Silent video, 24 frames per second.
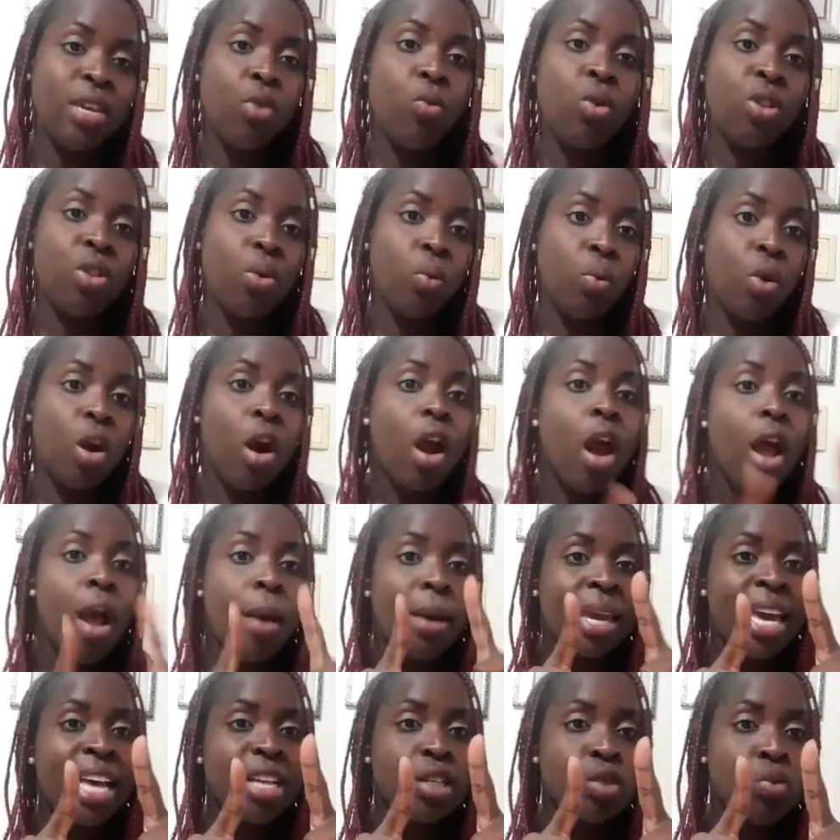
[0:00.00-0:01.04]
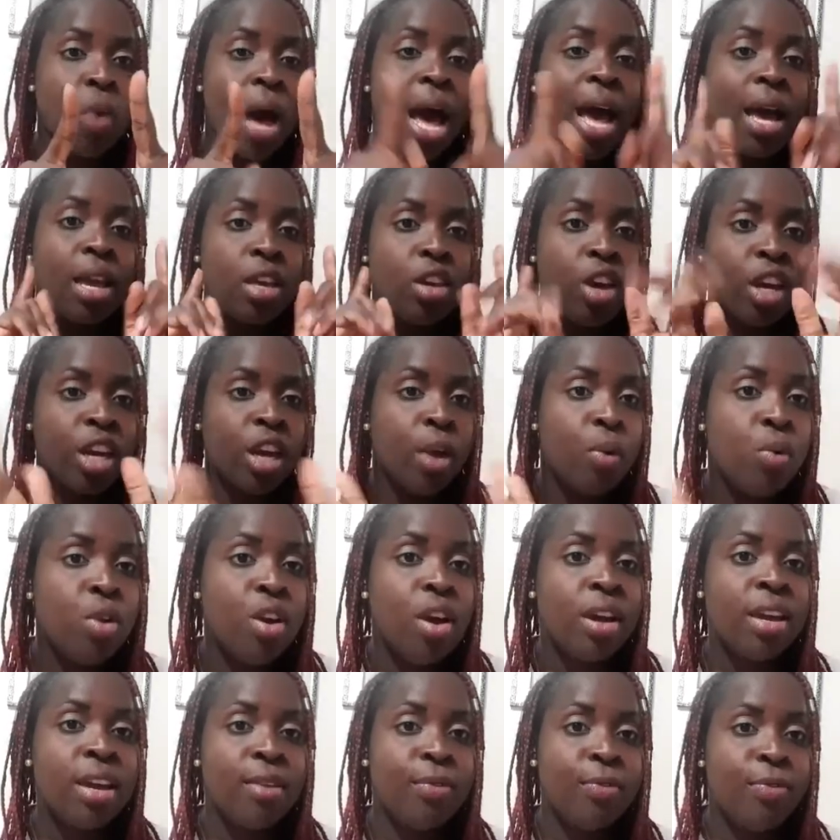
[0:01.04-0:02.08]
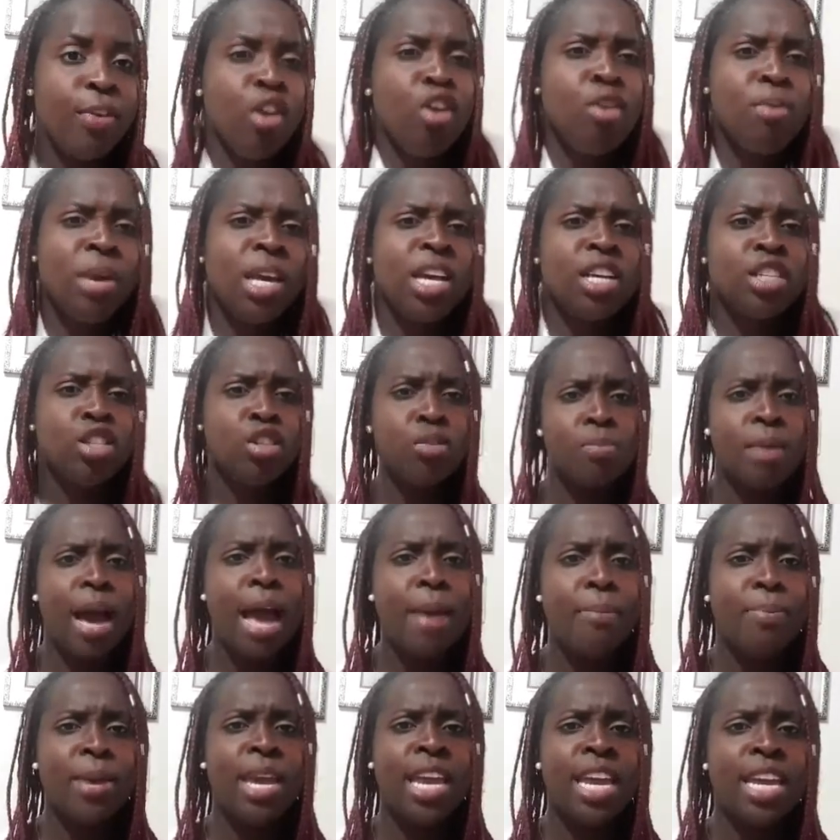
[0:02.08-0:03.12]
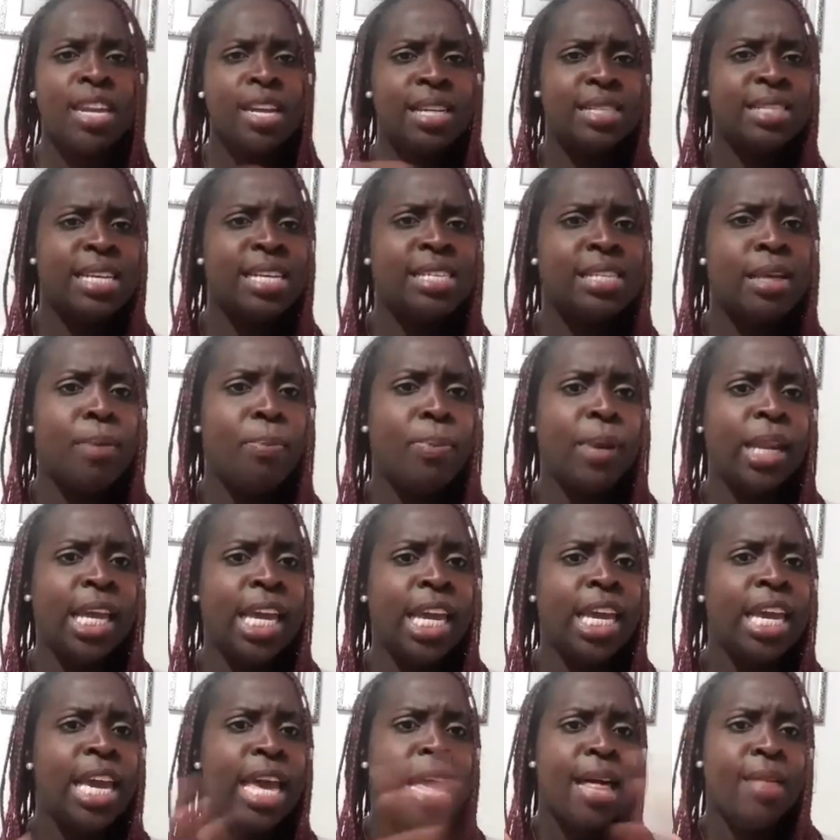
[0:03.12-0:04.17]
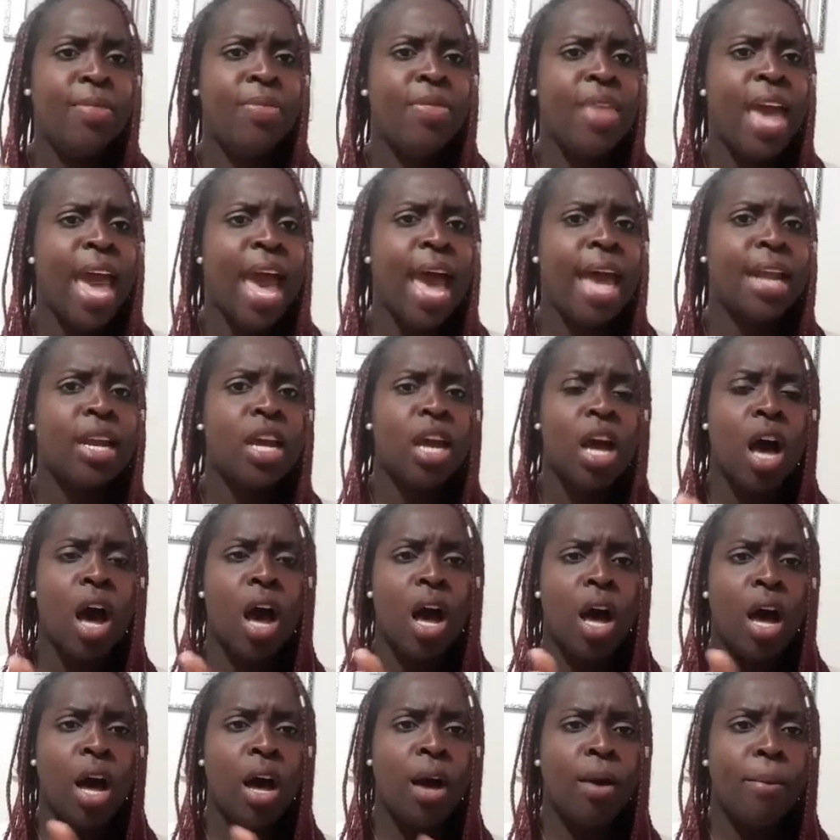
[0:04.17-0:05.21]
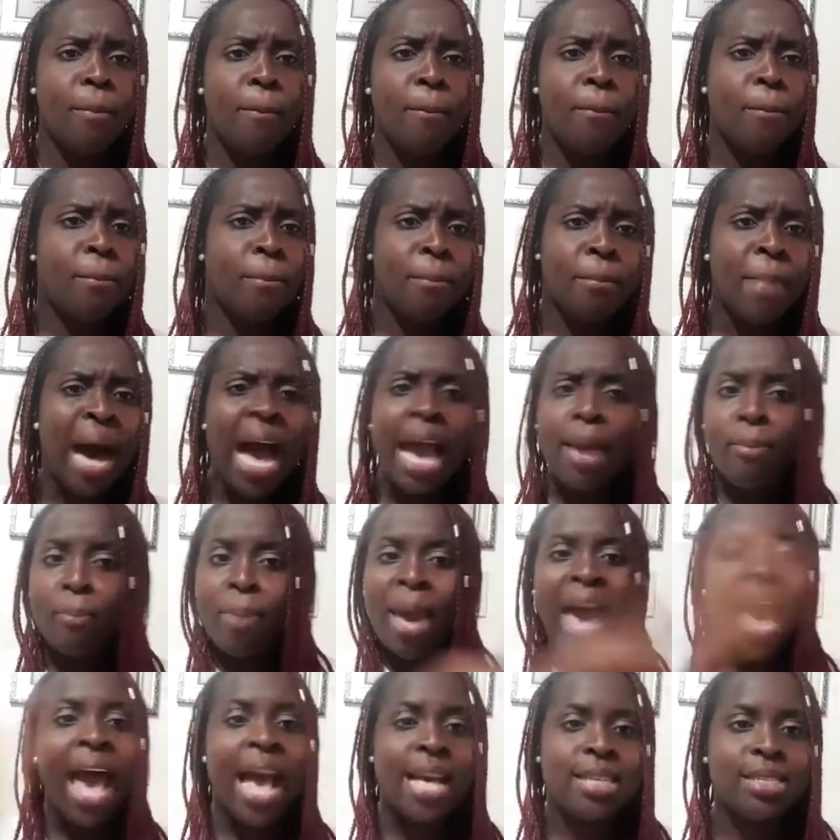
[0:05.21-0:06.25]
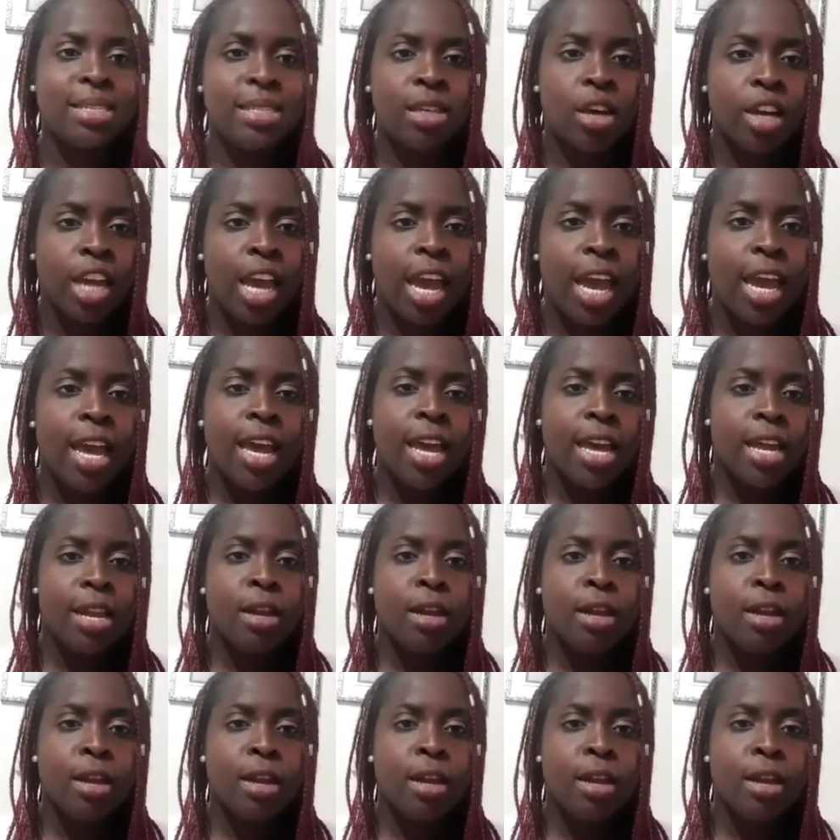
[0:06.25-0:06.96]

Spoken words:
with the word. Guess what? Your career can fail you because you might be in a discipline that my past, okay?